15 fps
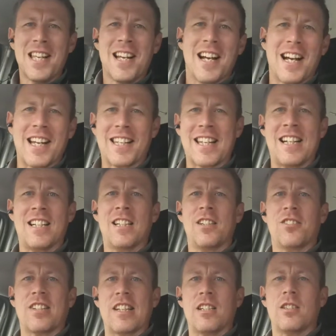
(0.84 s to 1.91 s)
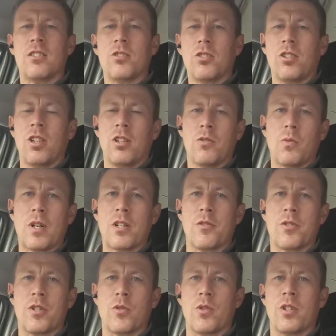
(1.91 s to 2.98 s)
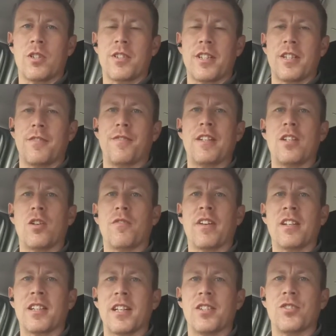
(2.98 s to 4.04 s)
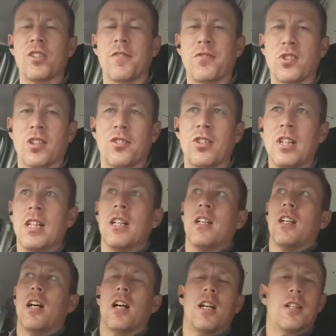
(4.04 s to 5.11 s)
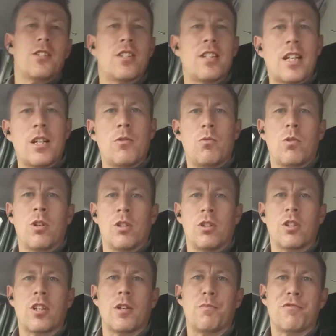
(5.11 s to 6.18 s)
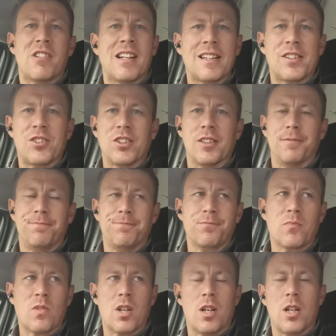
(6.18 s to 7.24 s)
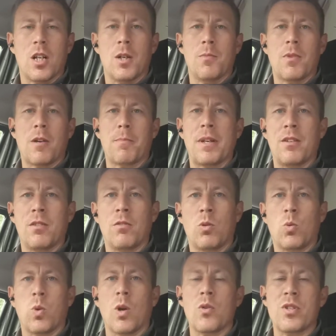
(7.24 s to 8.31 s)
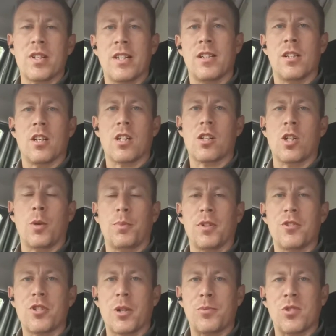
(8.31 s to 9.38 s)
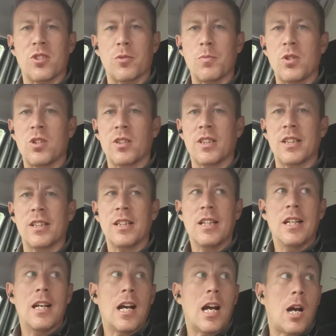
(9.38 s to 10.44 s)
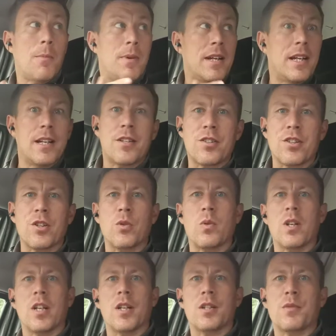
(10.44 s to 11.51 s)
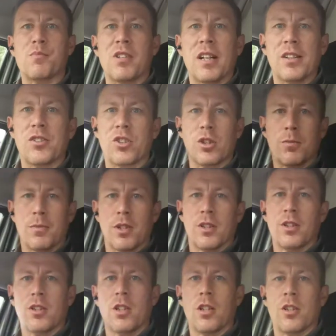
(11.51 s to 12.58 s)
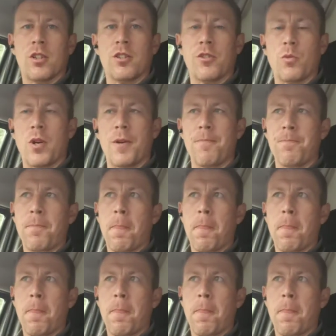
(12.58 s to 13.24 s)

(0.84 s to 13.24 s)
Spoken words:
Hi guys, girls, welcome to another video of NKservices. Today we're going to look at pricing. I've been quoting a couple of jobs this morning. I'm here to price up another one.